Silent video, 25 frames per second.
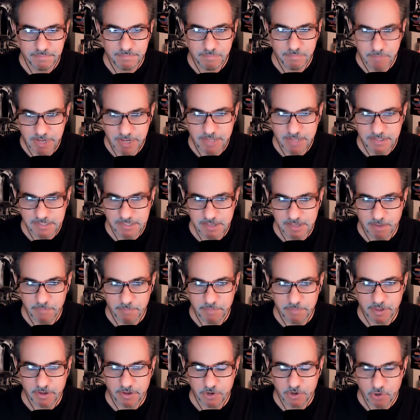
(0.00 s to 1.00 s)
means
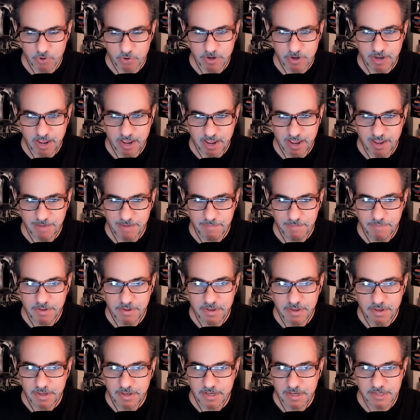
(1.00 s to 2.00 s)
something. Your name
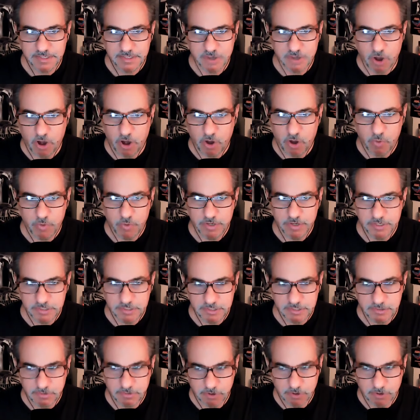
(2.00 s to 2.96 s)
is always